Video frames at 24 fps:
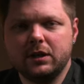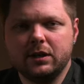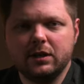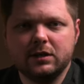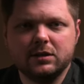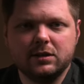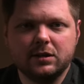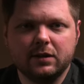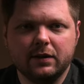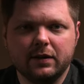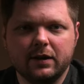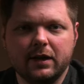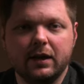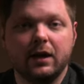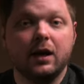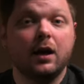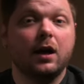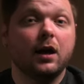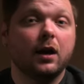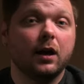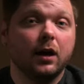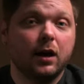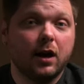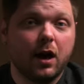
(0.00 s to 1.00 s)
easily
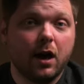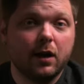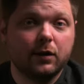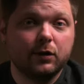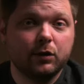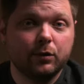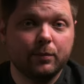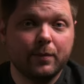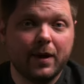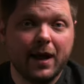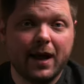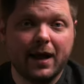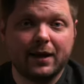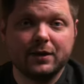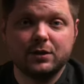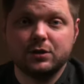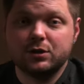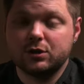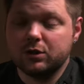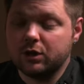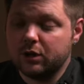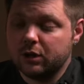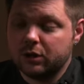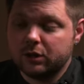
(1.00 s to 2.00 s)
color
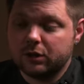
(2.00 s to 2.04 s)
match,